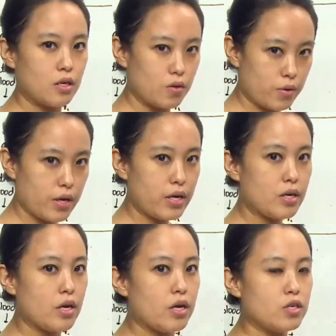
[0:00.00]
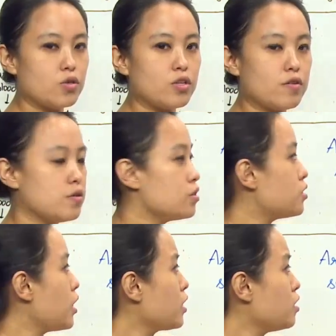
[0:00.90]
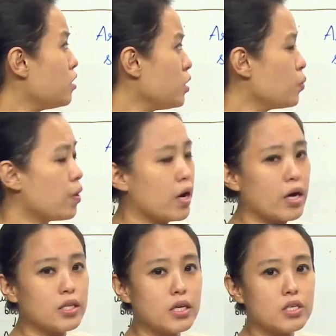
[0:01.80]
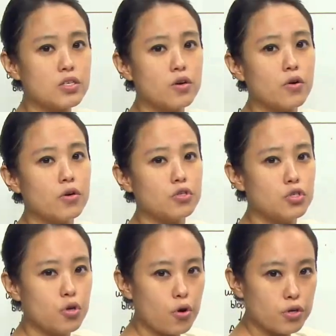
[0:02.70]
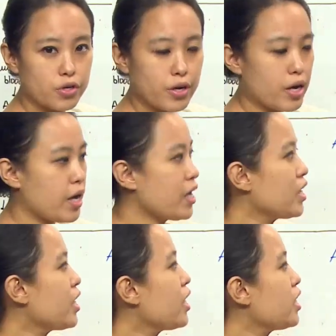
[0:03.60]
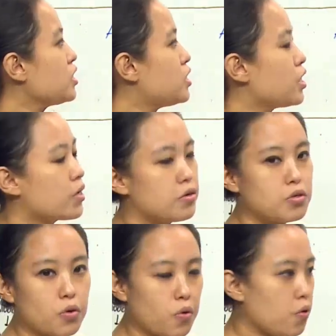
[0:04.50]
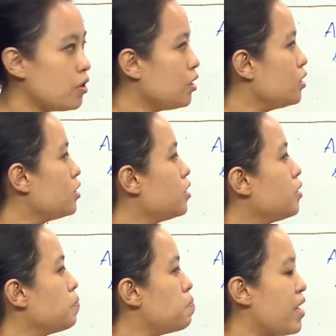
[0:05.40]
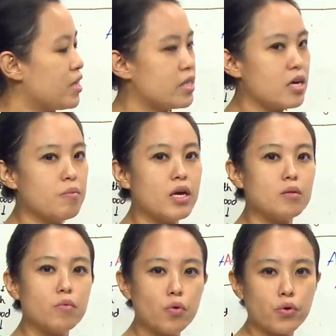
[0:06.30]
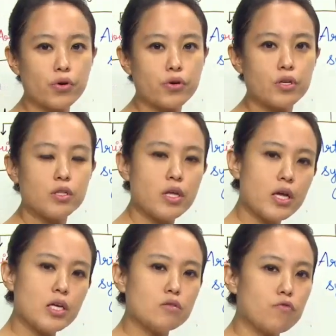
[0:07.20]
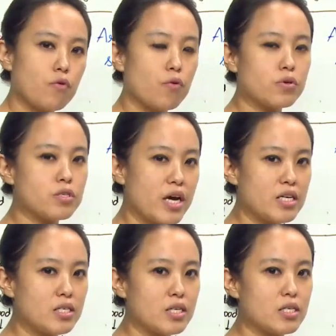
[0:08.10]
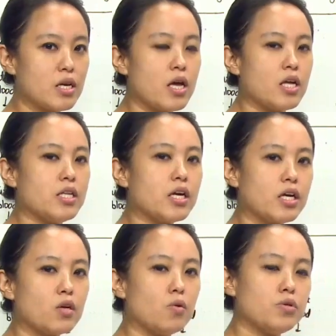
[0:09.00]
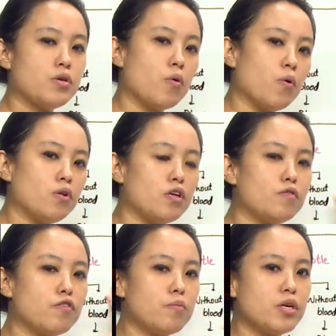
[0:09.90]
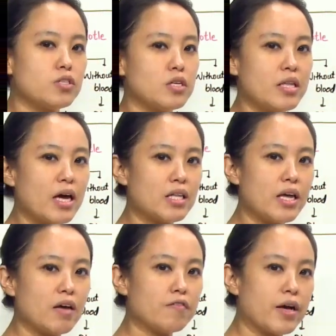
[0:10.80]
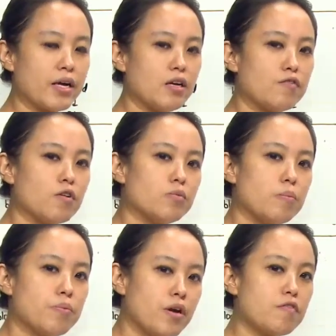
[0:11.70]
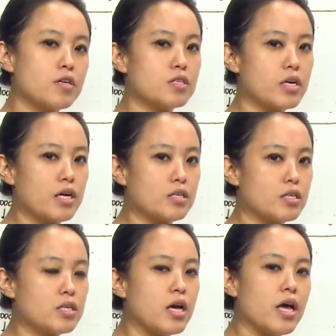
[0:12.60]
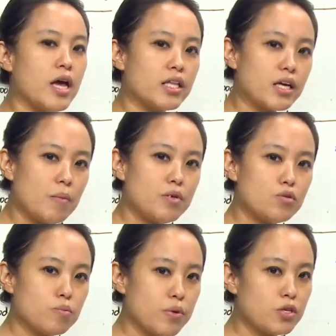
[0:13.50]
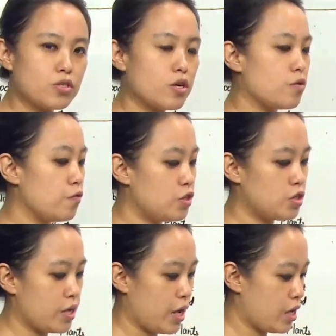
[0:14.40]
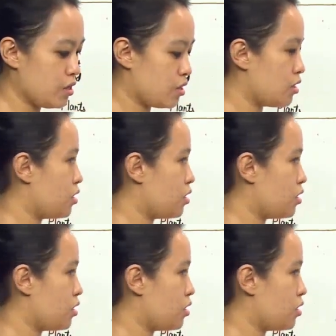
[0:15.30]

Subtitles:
Okay, so the third one is your John Ray, Deacon Dole, Bentham and Hooker. These four scientists, they concluded all the information that they have gathered from the previous scientists and come into picture, which says